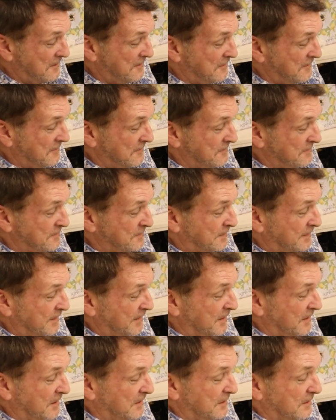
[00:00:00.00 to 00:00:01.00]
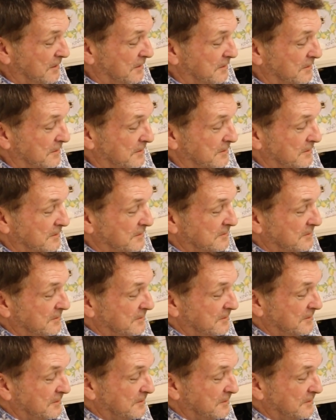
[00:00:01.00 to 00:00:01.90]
No one is speaking in this clip.